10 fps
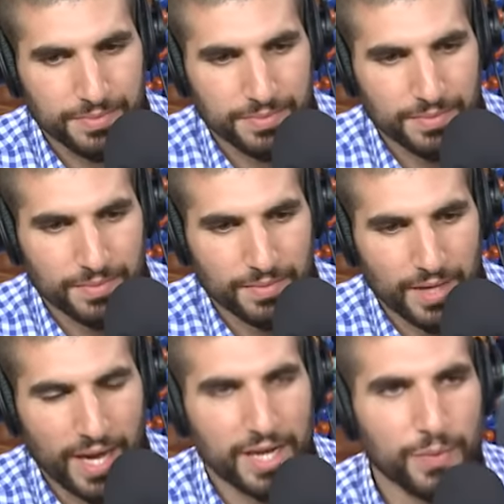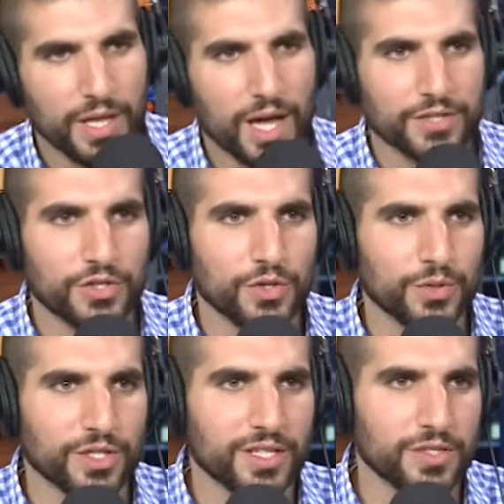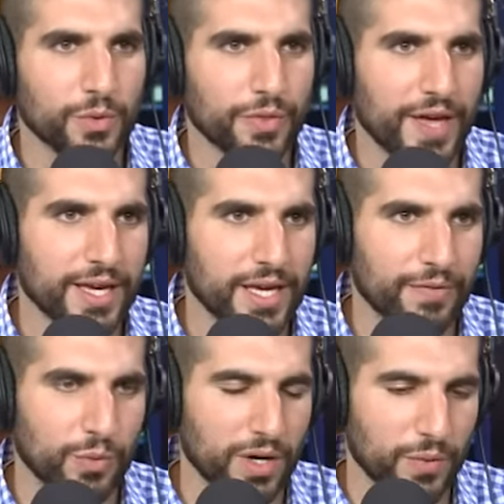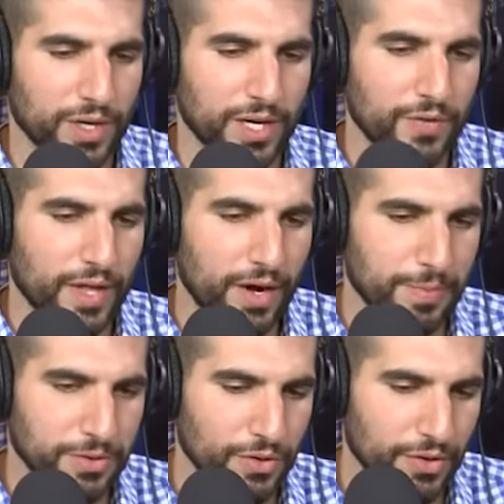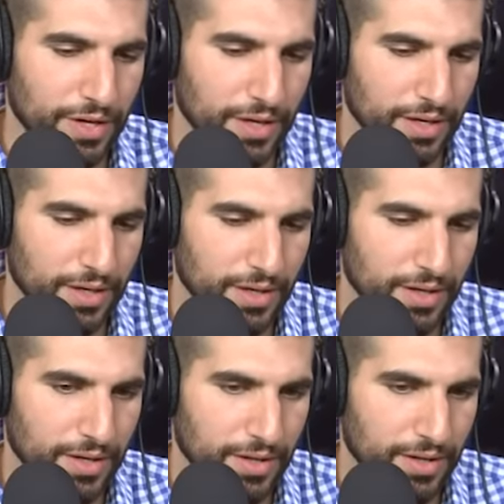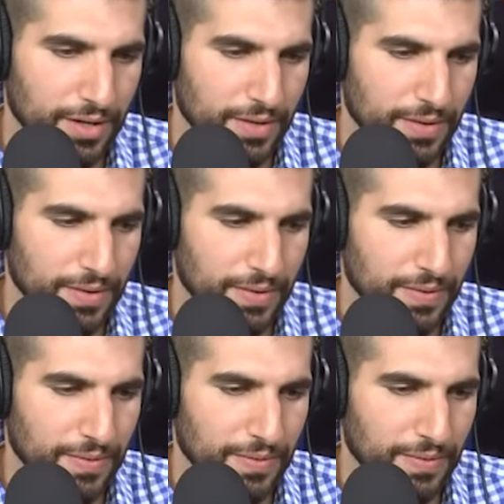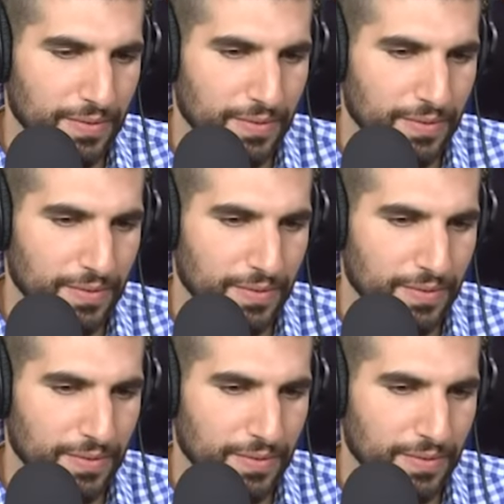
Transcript: Hello. Eddie, we lost you just as you were thanking everyone. I want to give you that opportunity. Thank you, man.